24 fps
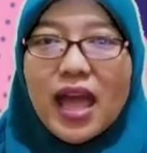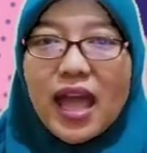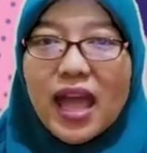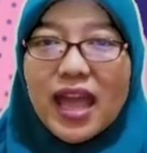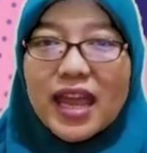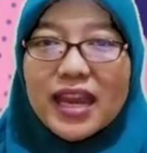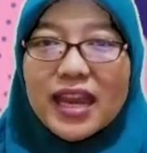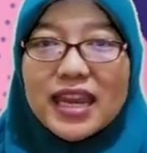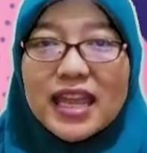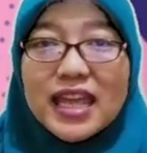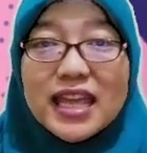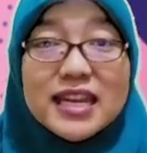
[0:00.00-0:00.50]

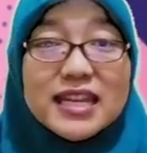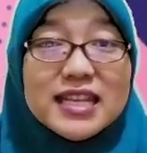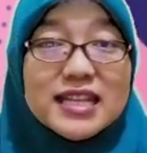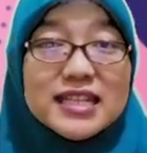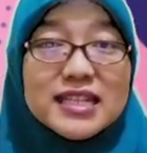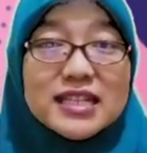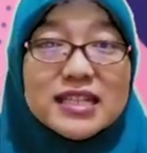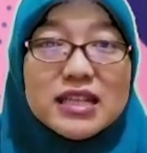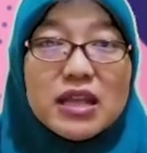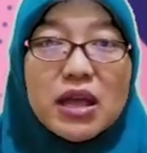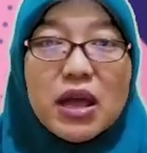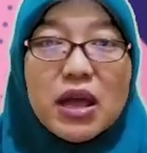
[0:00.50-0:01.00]
And it is
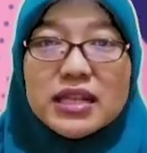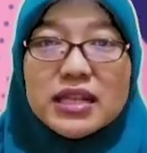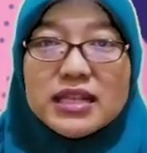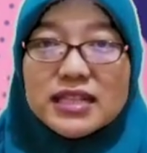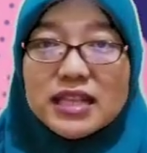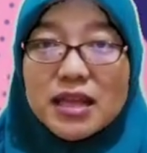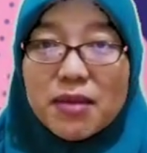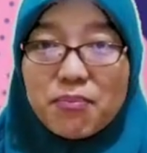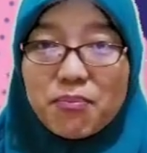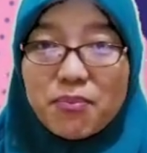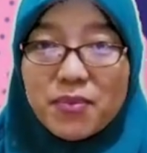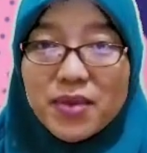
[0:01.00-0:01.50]

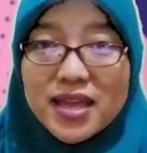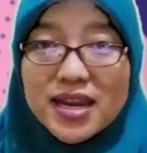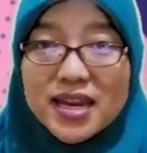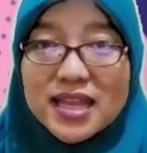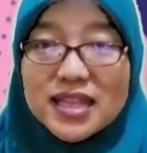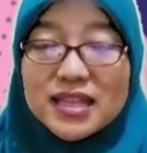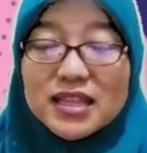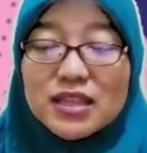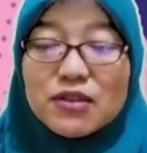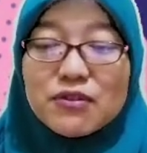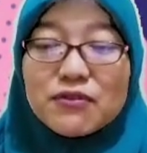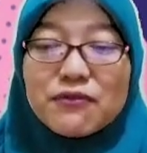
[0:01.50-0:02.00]

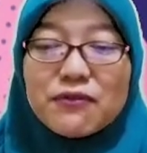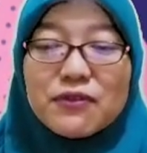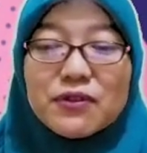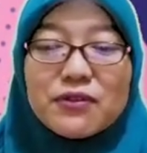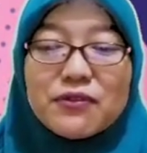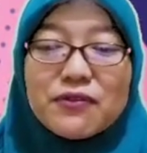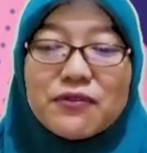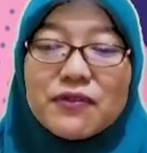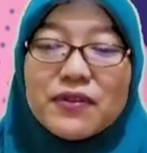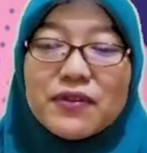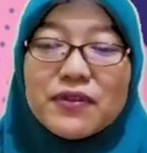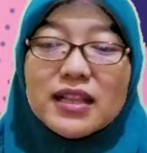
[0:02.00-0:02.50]
submitted to
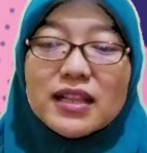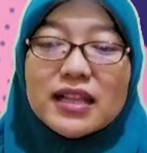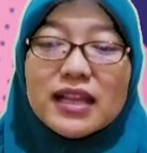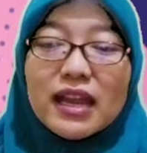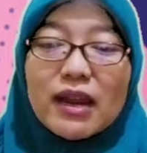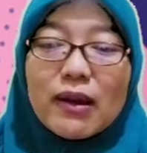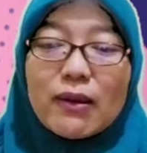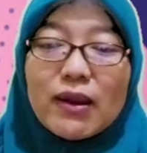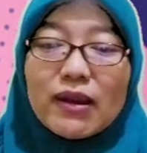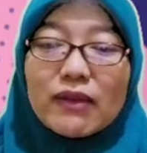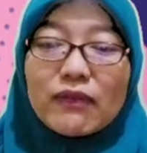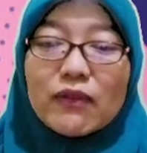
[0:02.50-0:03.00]
fulfill
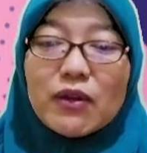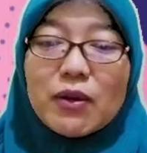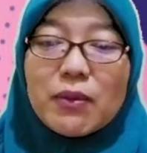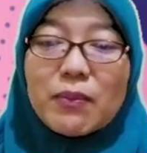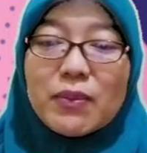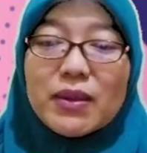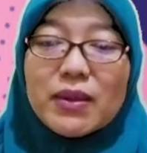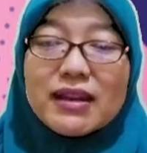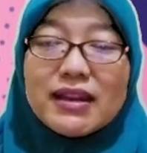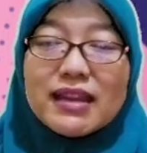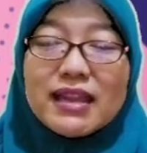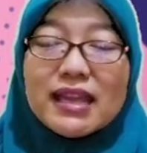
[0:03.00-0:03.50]
character
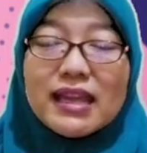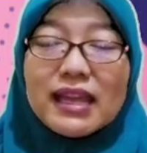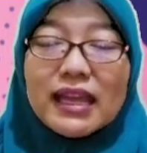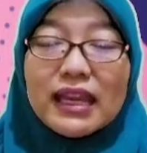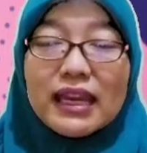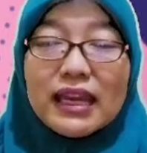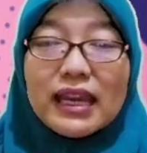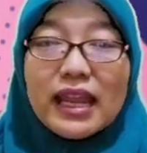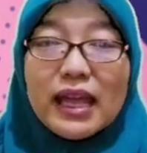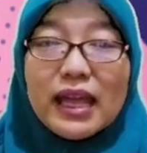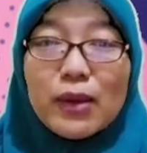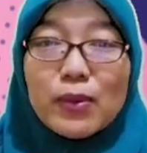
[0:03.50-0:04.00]
building
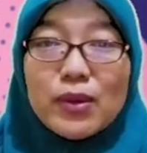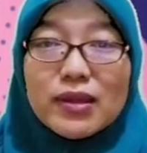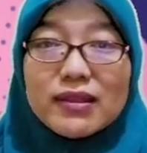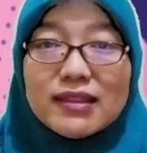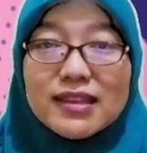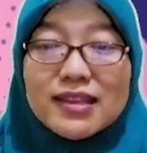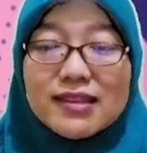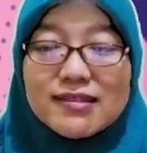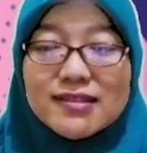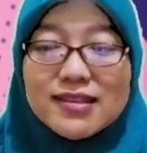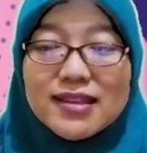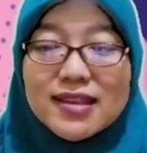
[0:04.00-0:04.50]
in language
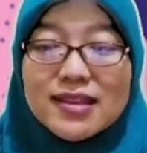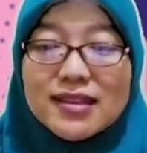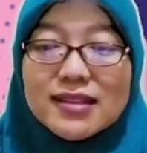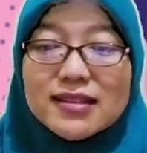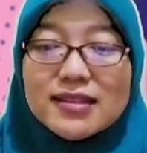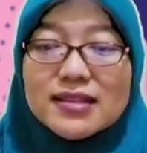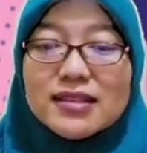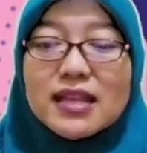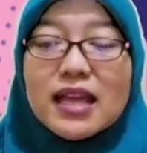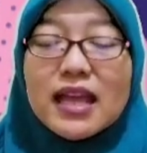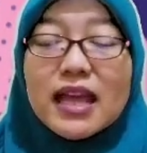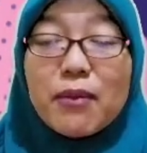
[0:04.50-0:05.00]
teaching
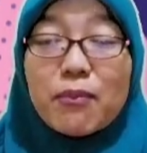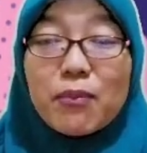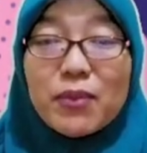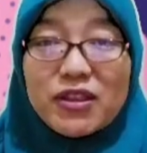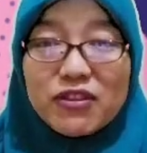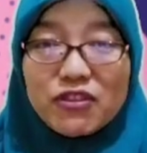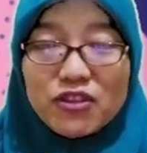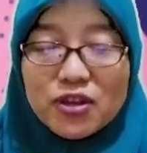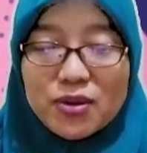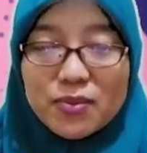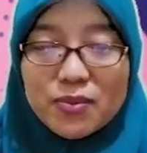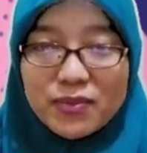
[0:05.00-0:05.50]

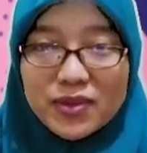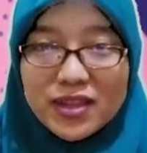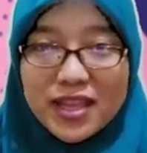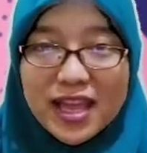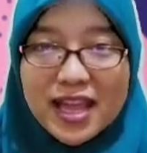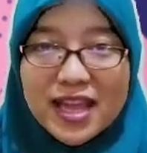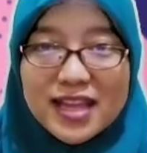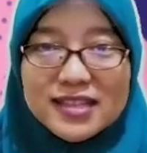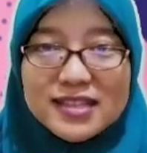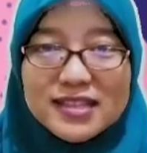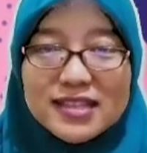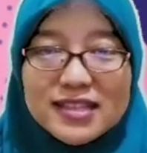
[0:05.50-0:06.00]
midterm
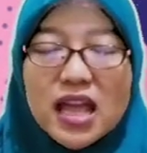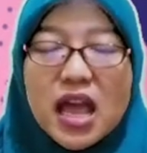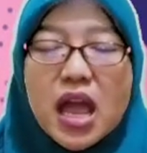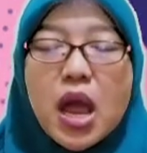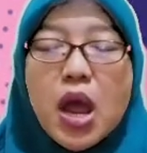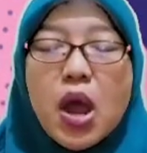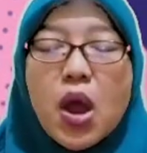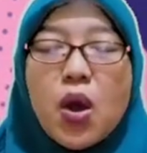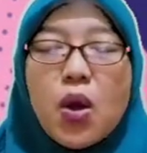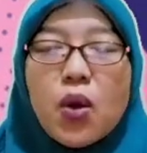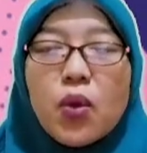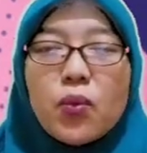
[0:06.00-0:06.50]
test
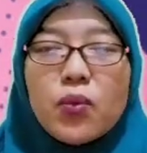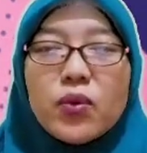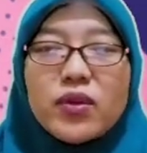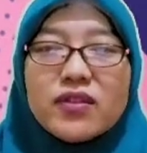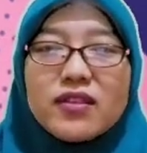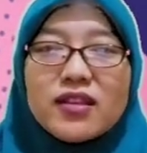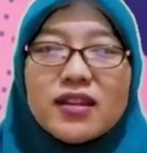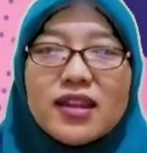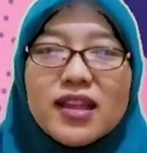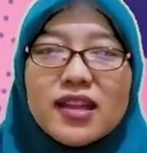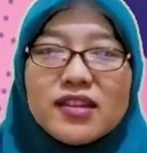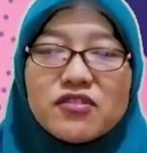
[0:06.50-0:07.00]
with
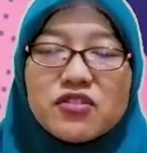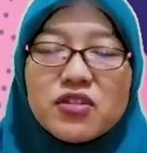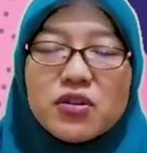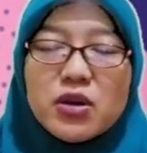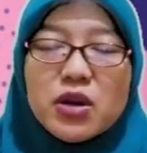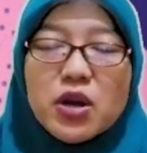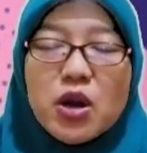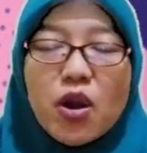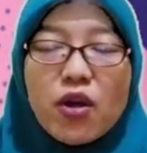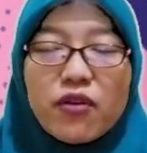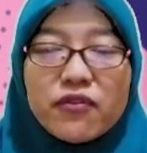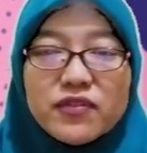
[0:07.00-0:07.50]
the
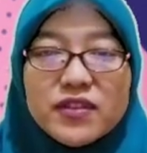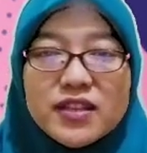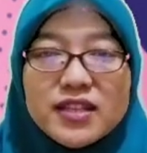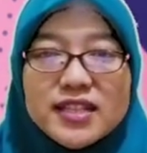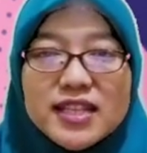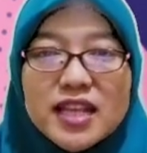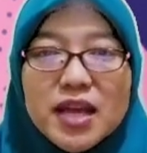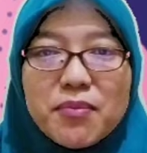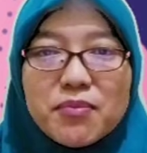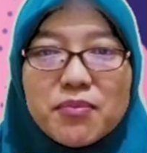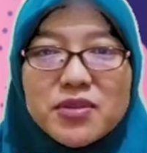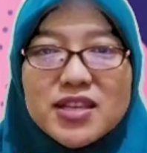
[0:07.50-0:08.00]
lecturer of the
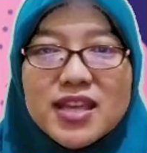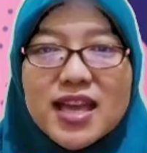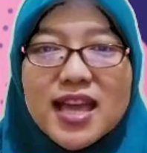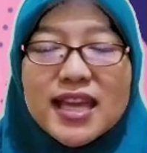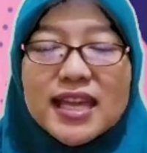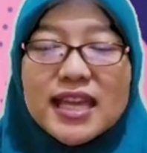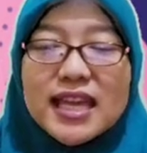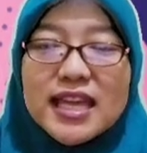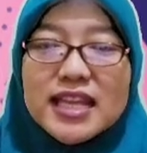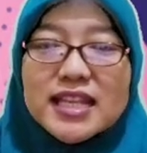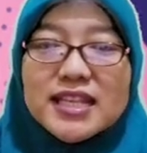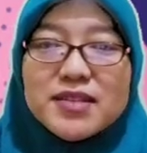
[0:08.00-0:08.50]

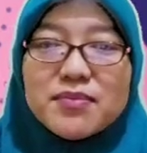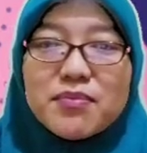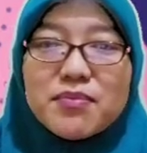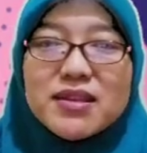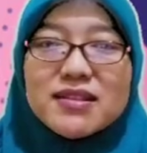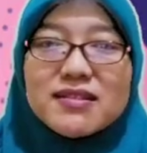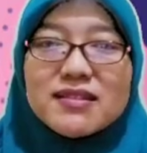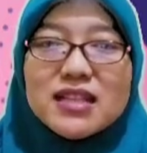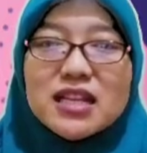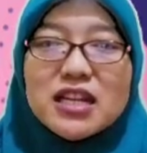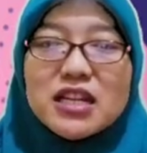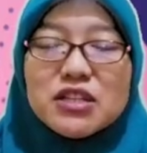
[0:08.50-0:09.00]
subject is
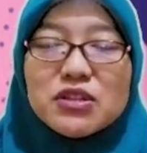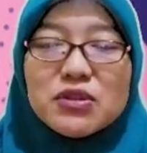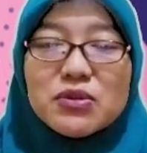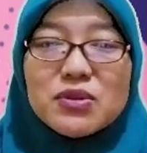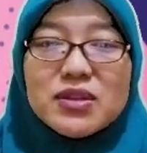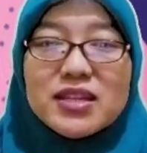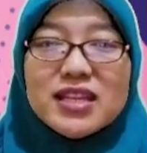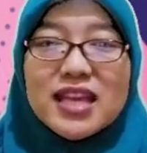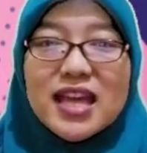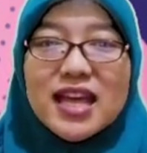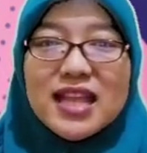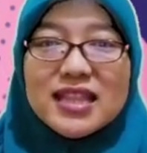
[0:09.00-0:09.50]
Mr.
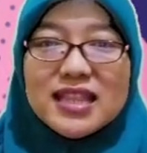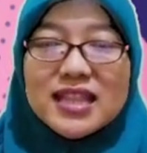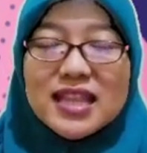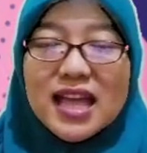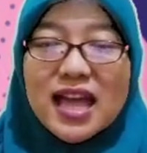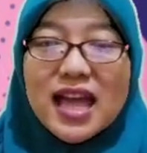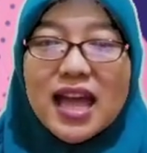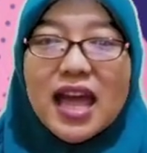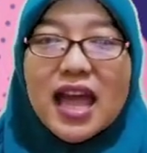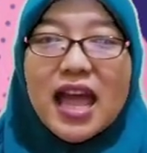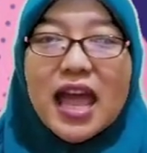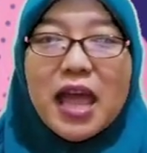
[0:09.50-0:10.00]

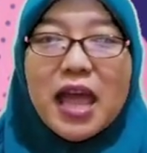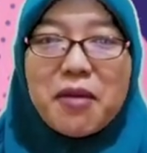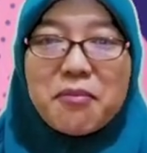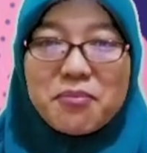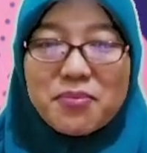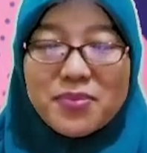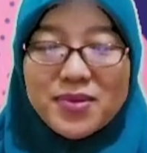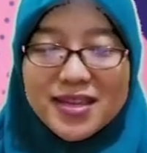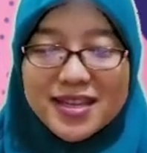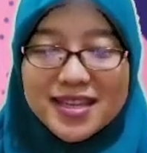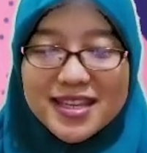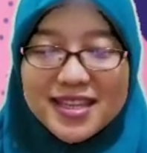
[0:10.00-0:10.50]
Sugianta,
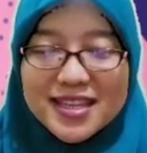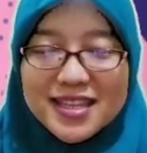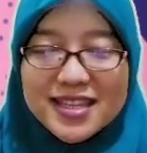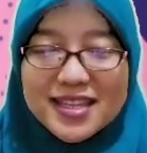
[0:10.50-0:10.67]
MPD.